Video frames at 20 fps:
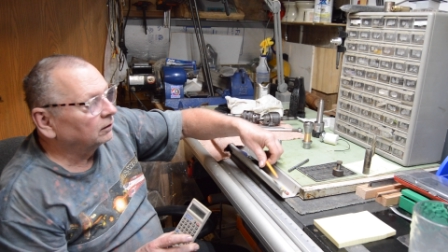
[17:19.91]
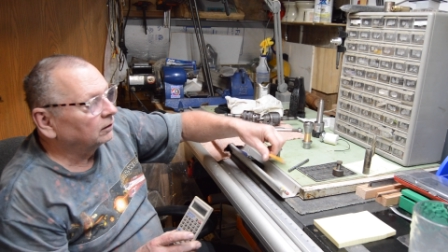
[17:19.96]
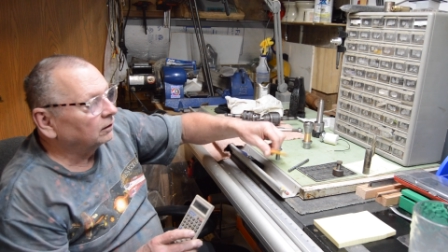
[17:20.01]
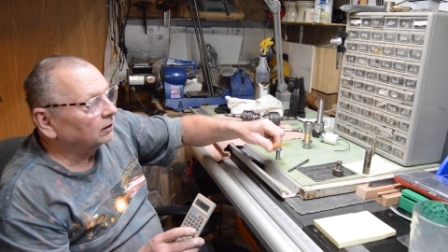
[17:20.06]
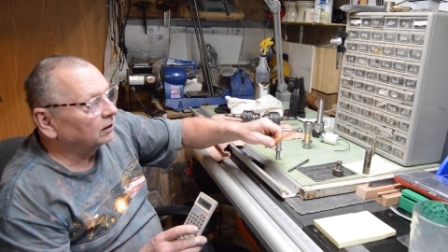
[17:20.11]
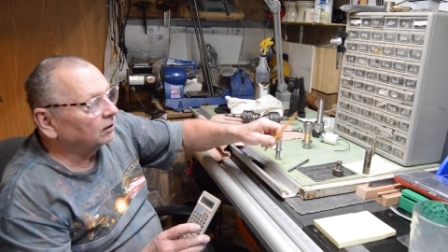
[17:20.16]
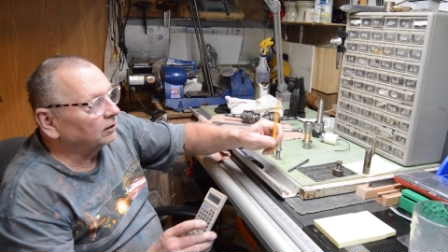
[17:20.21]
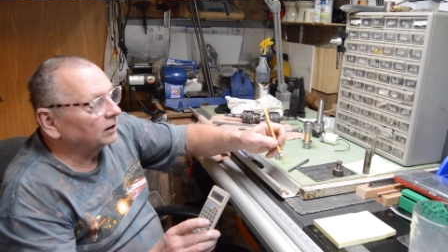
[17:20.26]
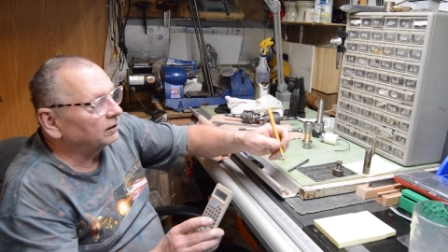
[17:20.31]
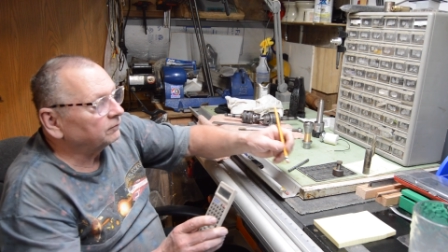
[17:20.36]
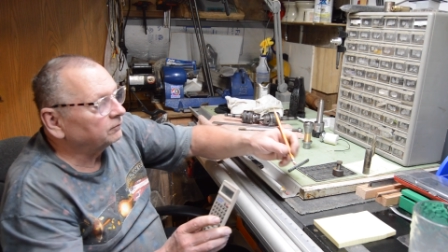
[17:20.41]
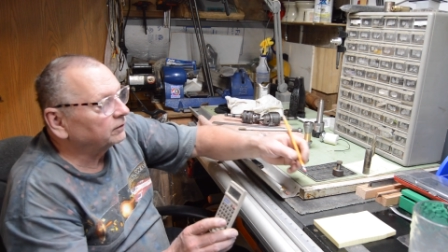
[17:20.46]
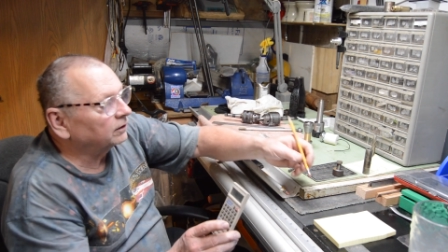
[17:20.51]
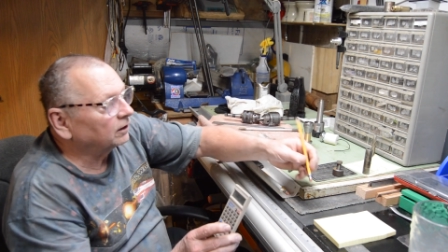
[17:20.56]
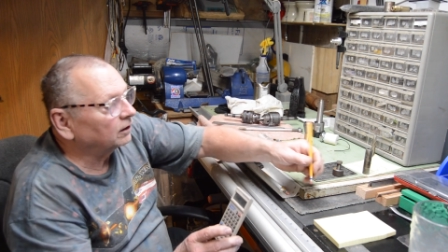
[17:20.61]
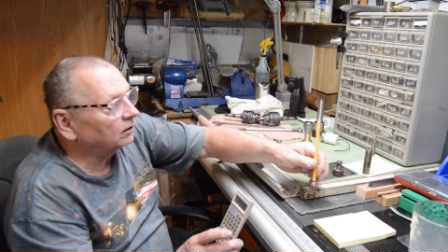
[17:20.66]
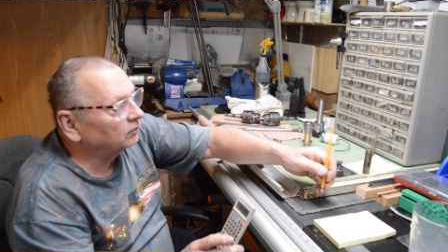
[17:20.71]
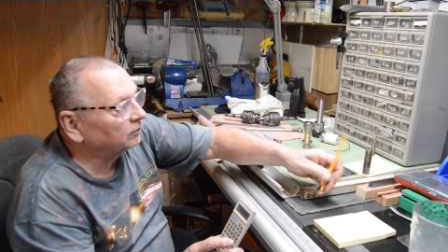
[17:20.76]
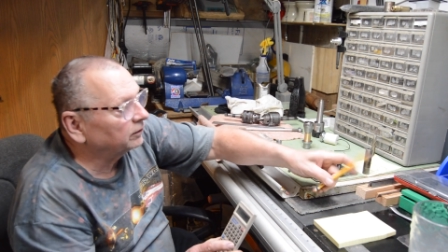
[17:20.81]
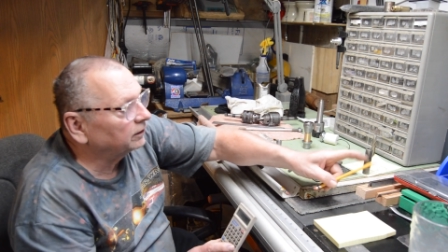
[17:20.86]
I'll have to
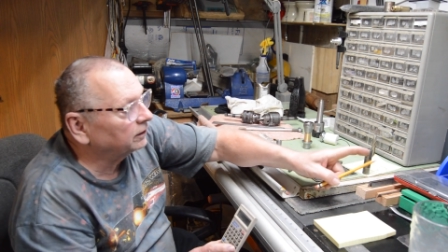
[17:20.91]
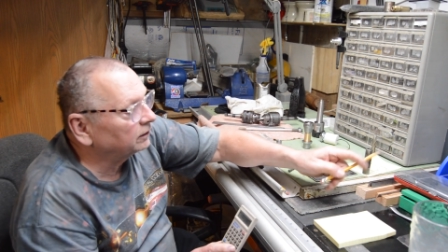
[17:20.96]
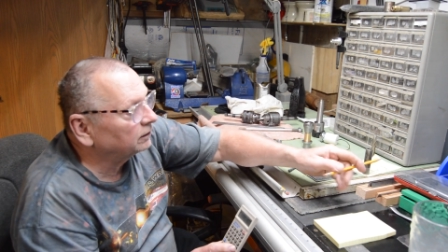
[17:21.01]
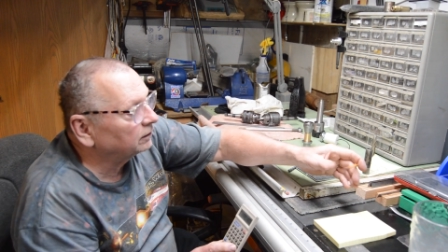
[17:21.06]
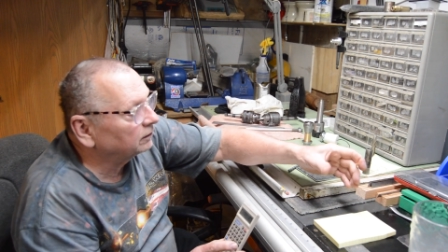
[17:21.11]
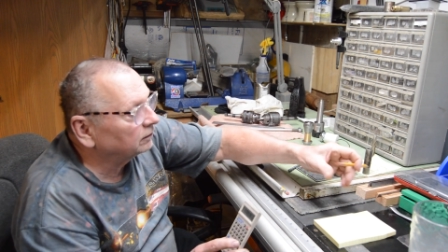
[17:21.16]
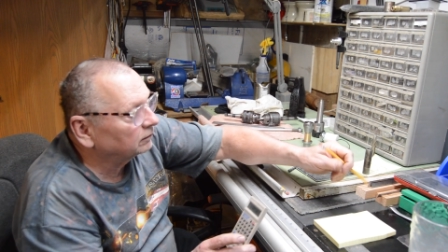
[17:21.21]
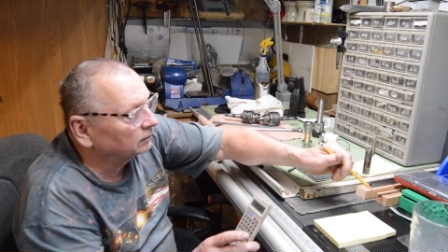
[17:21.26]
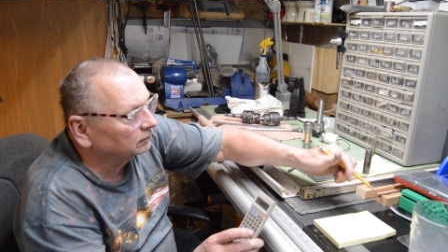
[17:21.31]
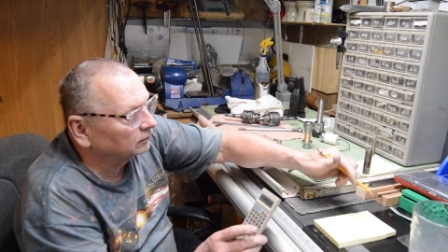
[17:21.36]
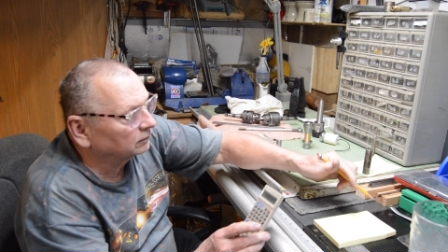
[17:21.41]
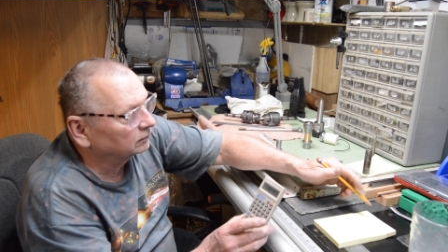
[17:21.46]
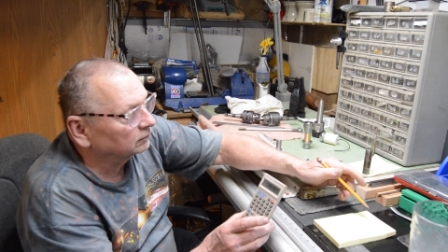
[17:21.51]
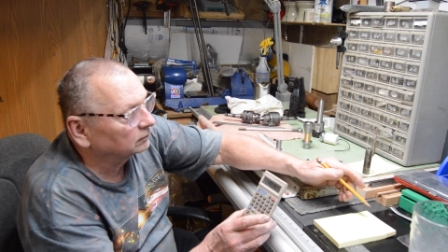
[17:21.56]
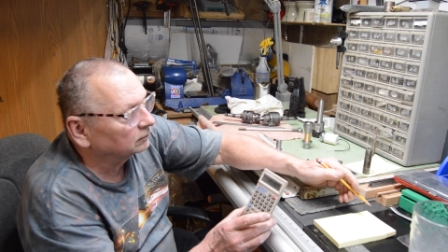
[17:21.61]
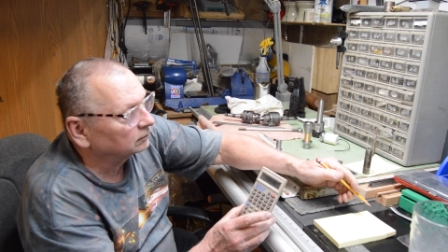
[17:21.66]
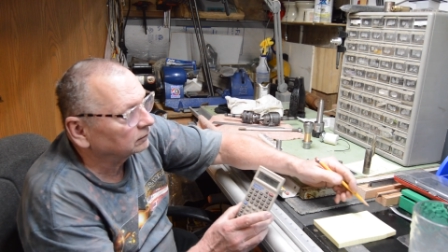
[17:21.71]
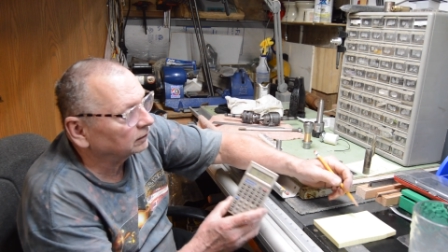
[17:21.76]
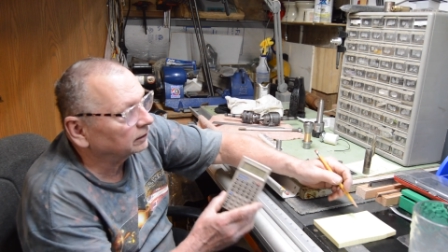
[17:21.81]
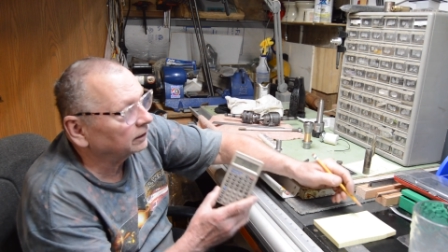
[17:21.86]
go in,
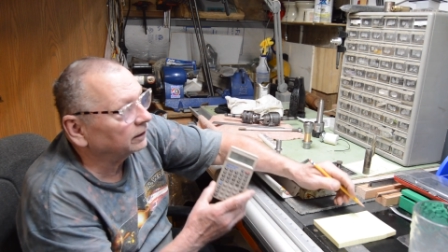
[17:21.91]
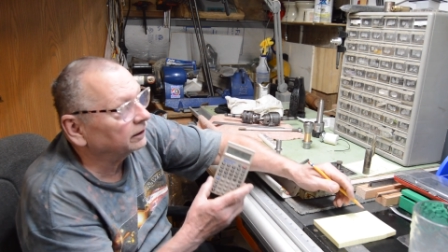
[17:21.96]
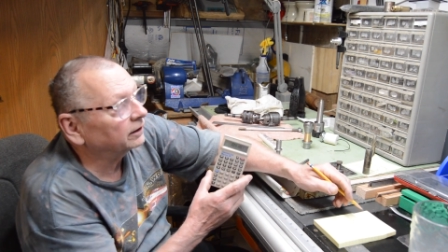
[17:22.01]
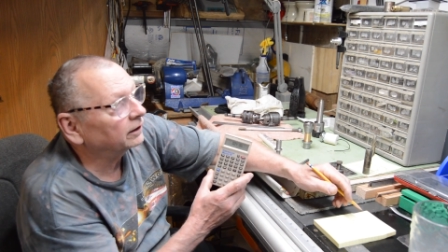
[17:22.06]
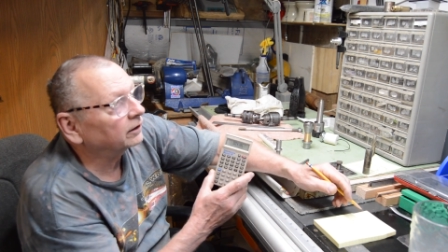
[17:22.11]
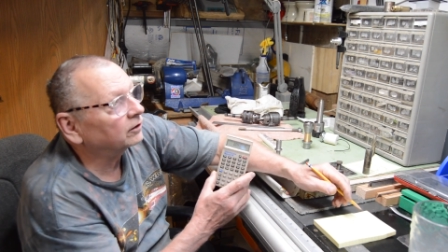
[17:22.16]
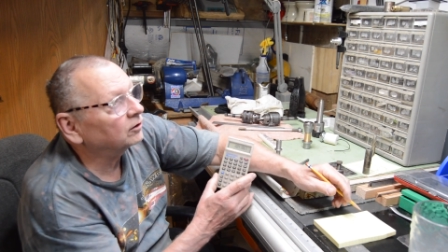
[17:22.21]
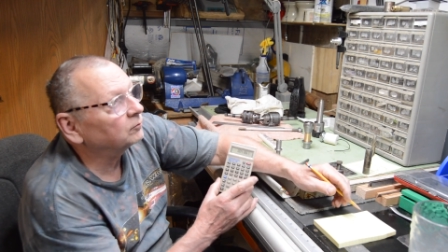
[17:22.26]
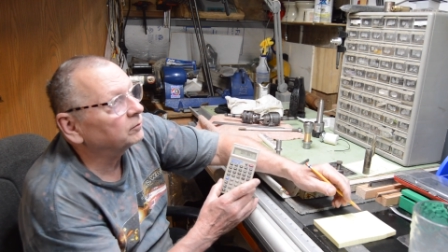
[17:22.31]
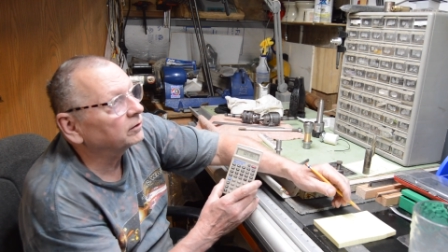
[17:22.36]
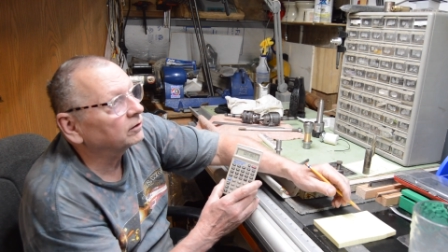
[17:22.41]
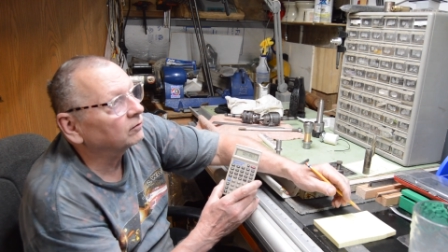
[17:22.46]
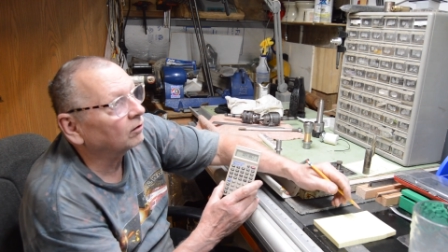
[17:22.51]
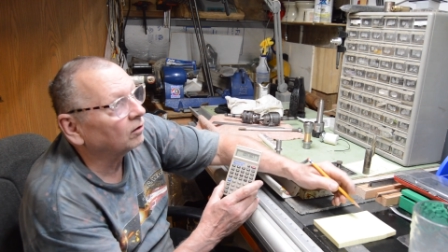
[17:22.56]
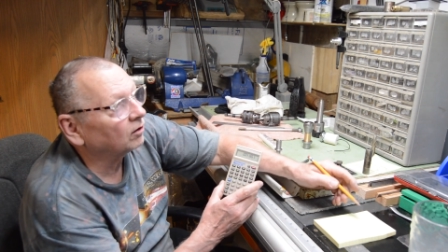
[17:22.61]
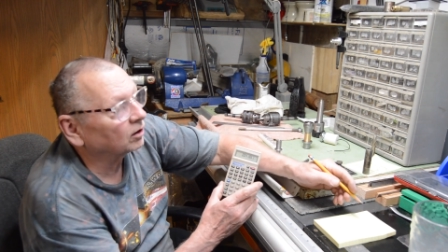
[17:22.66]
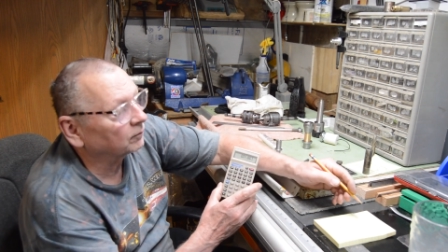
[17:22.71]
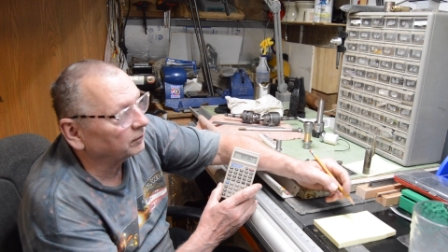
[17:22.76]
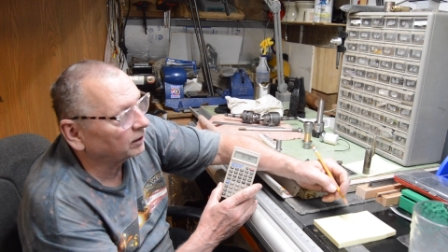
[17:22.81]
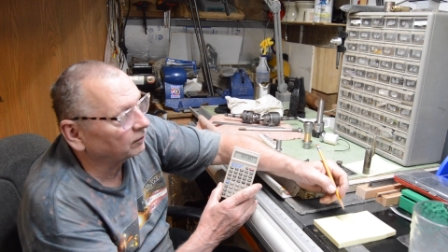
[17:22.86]
and I could be
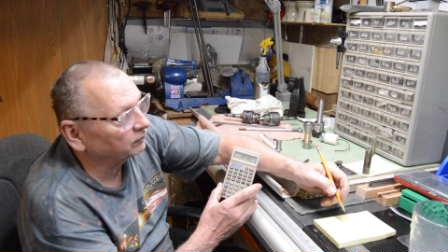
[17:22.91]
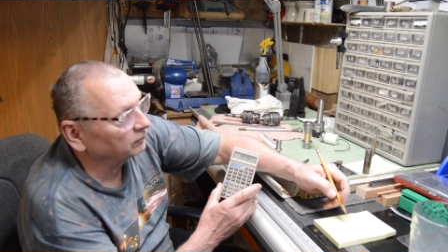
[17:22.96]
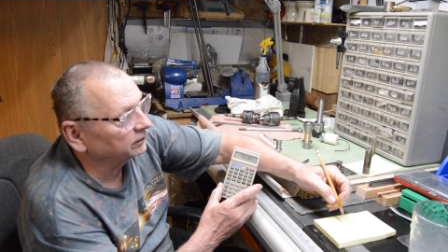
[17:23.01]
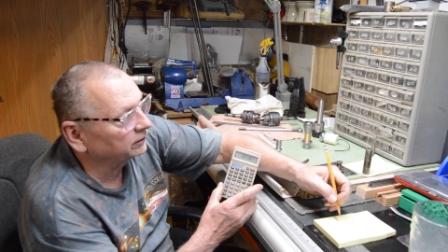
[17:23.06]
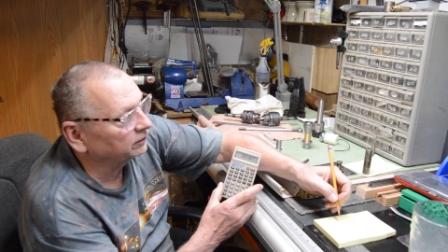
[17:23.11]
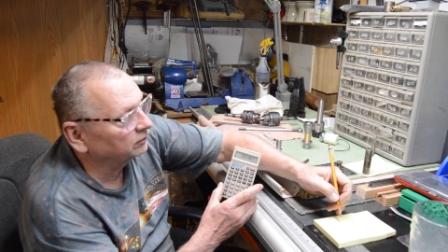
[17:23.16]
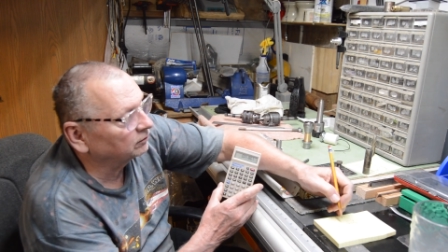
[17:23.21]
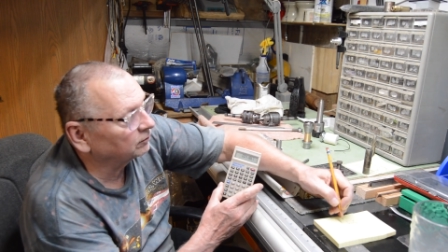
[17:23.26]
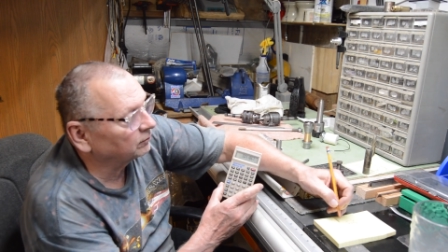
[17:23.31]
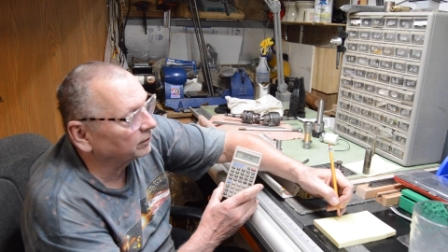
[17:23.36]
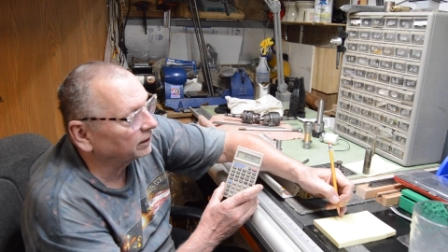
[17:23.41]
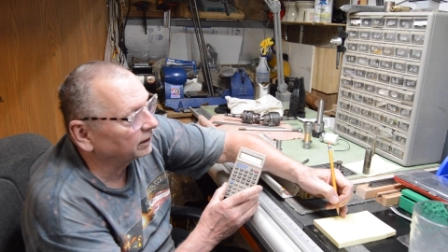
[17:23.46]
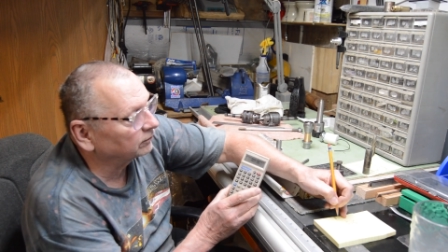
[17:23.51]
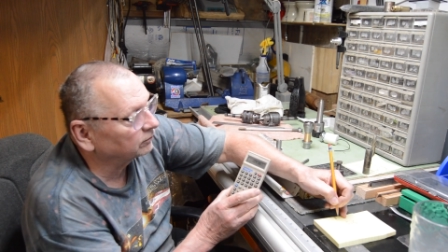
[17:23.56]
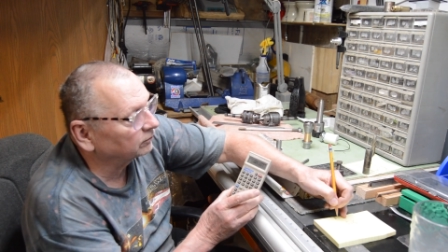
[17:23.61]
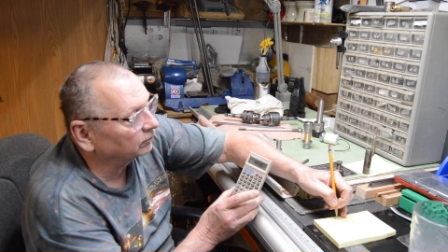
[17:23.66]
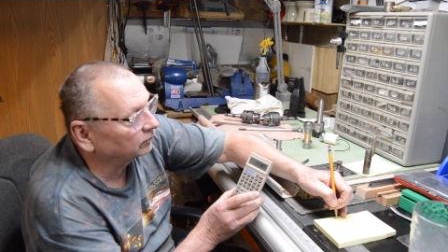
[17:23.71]
wrong, but I'll redo the math